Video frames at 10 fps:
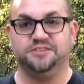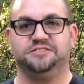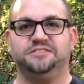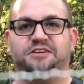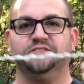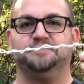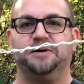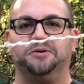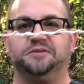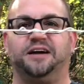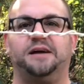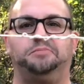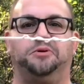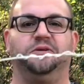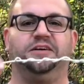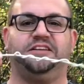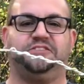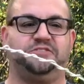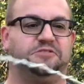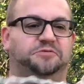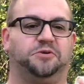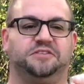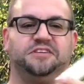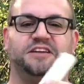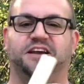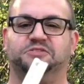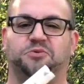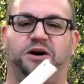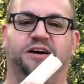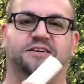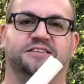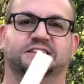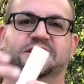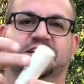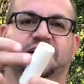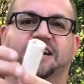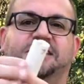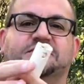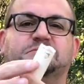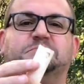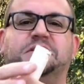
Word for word: here's, here's my old dipole. I just used 14 gauge wire and I cut some